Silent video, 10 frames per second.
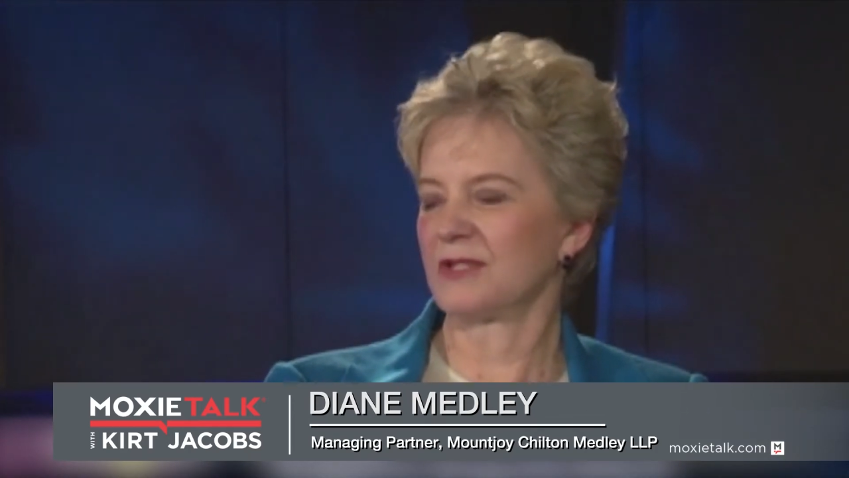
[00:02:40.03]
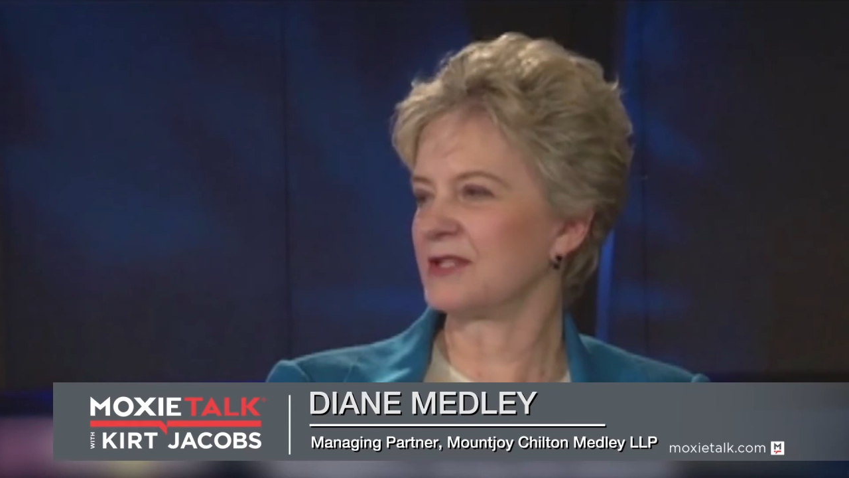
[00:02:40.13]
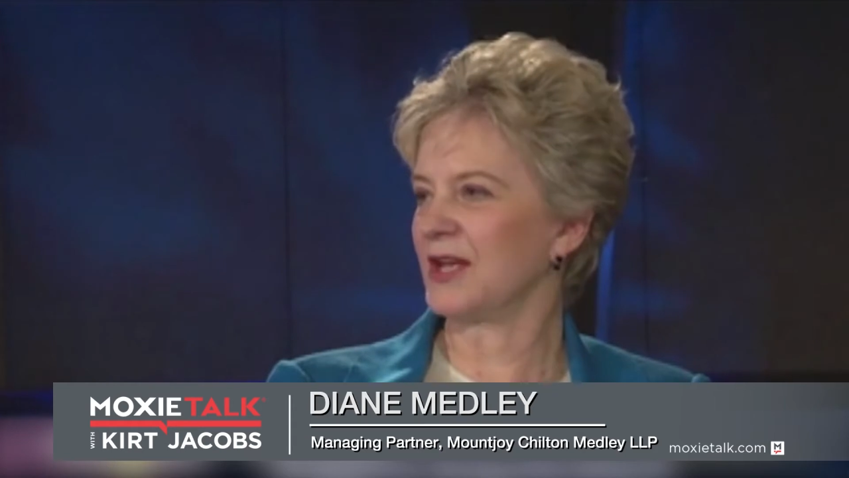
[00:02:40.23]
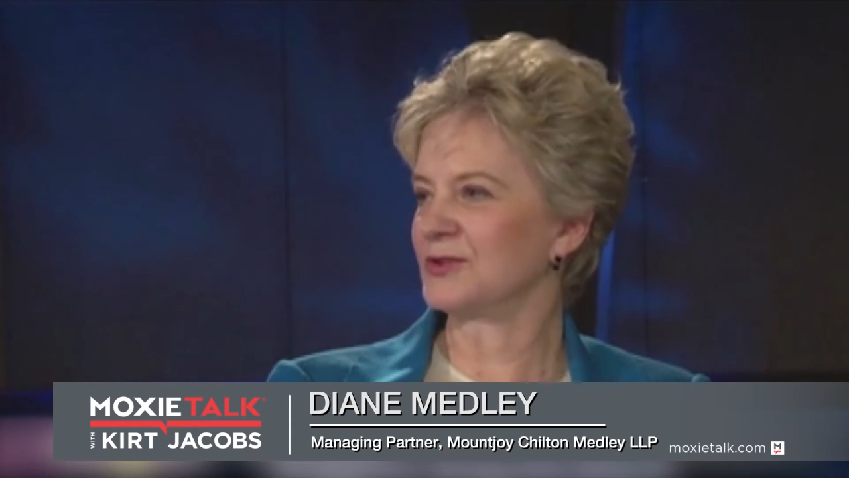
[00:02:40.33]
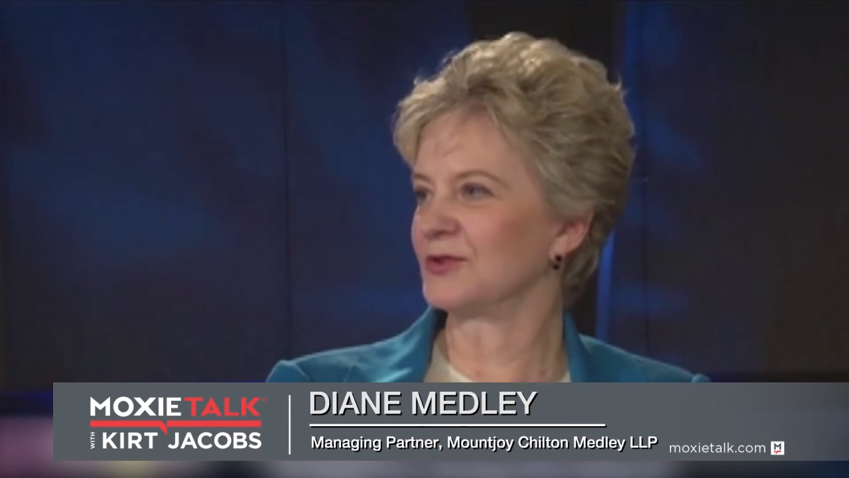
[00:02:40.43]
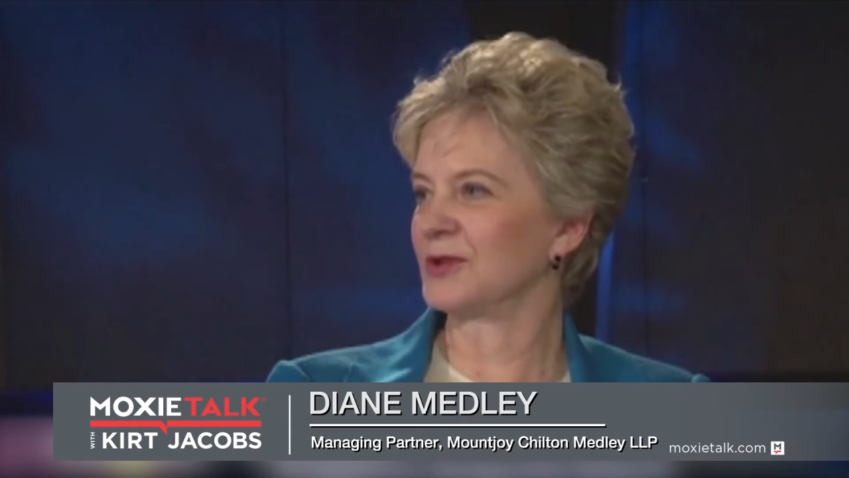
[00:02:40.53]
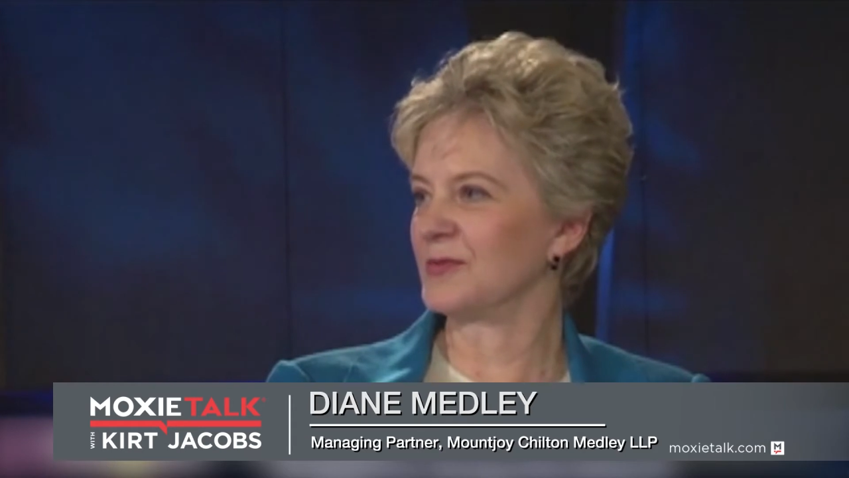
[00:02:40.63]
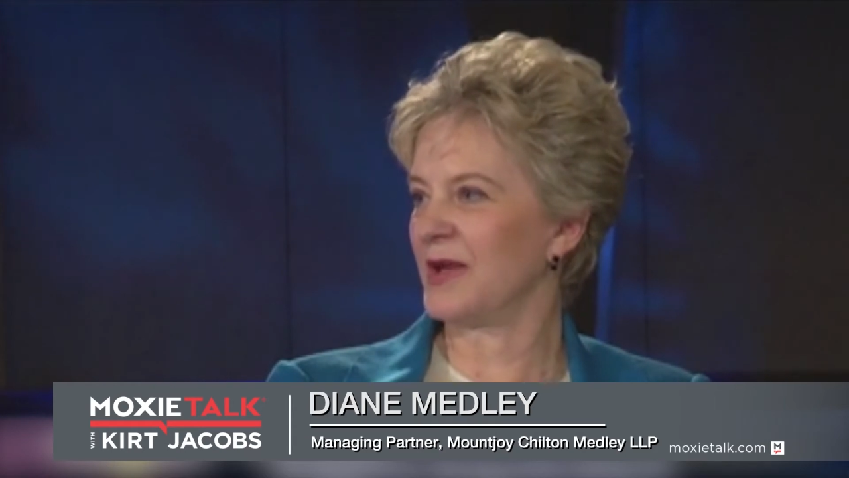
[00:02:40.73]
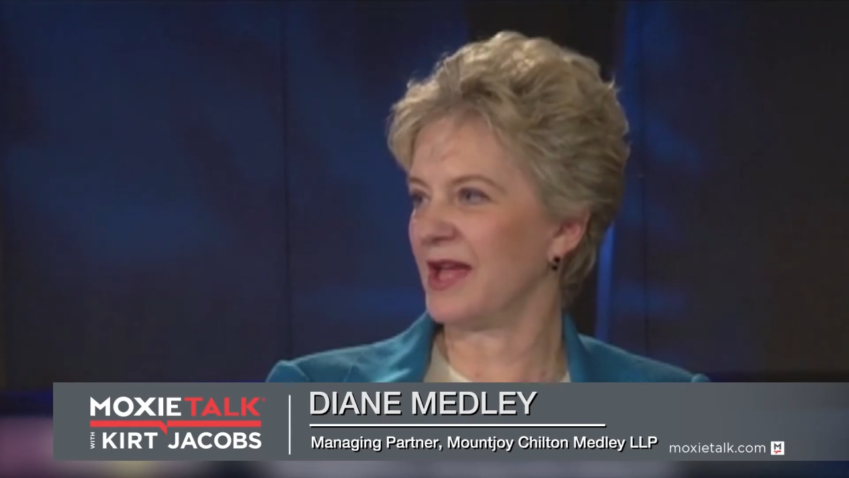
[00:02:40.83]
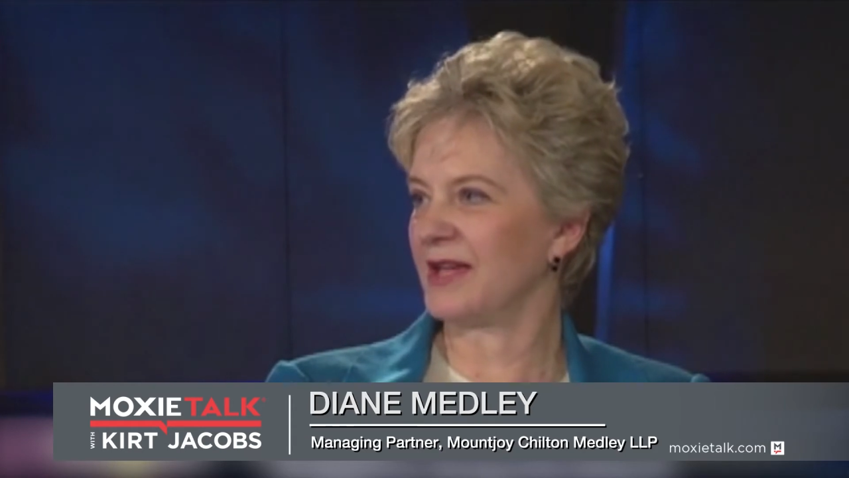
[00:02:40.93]
mistakes you're going
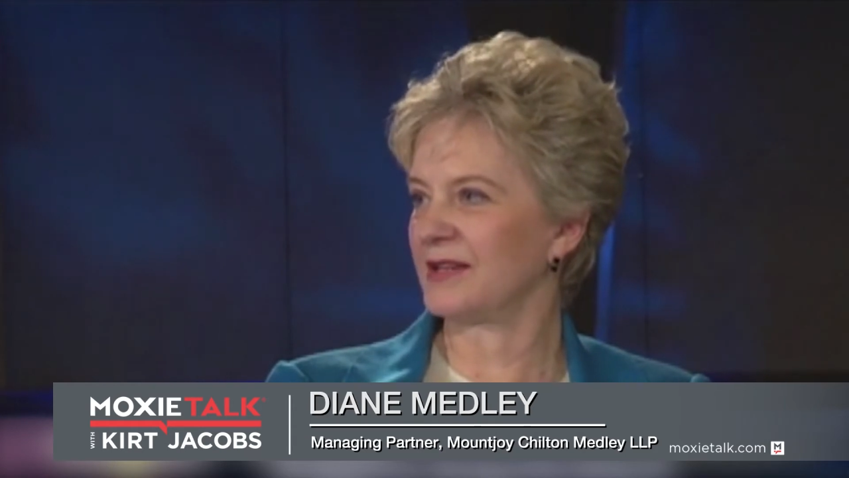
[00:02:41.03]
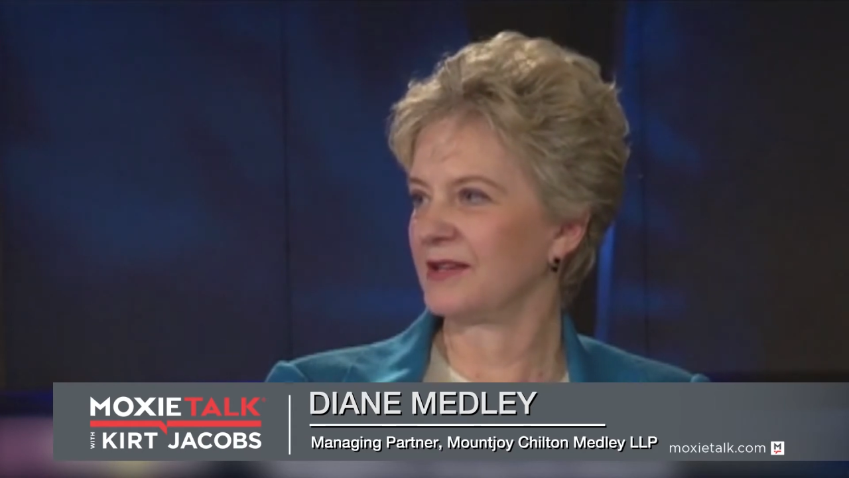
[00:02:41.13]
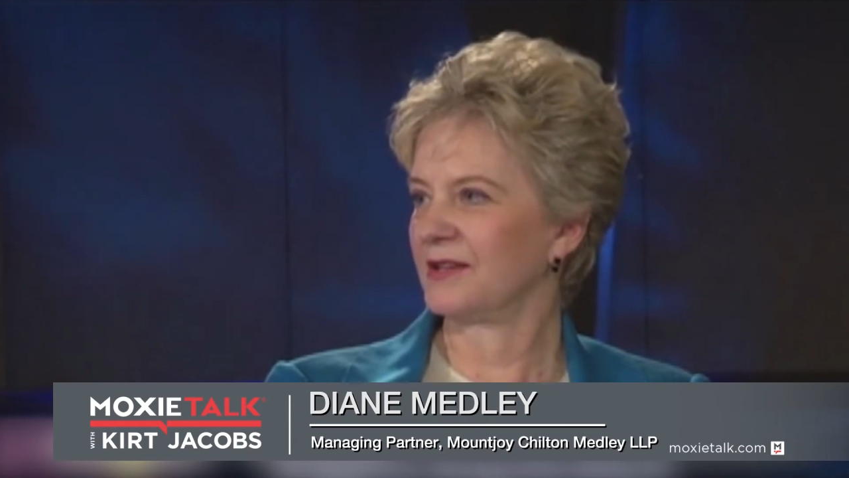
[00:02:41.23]
to make.